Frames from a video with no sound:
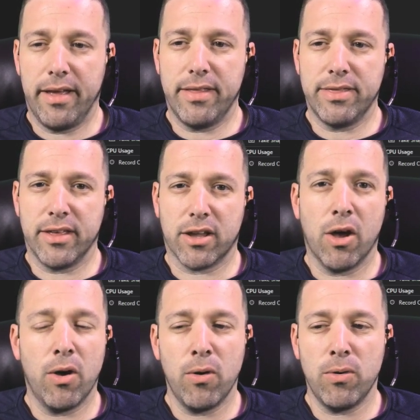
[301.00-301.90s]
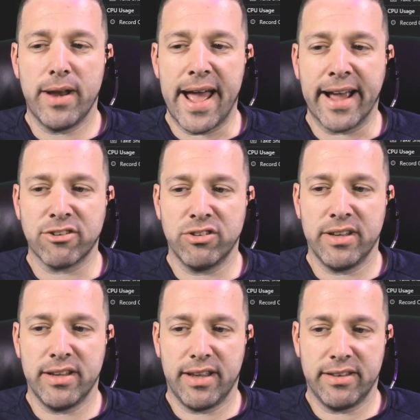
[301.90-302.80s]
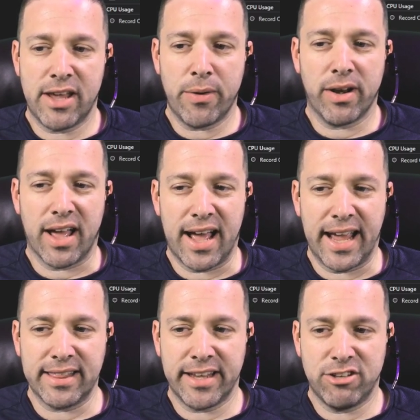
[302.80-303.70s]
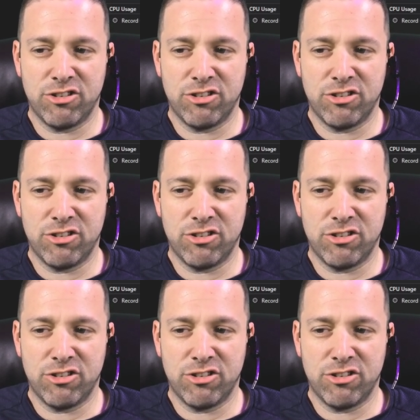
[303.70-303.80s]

the code actually, see how it highlights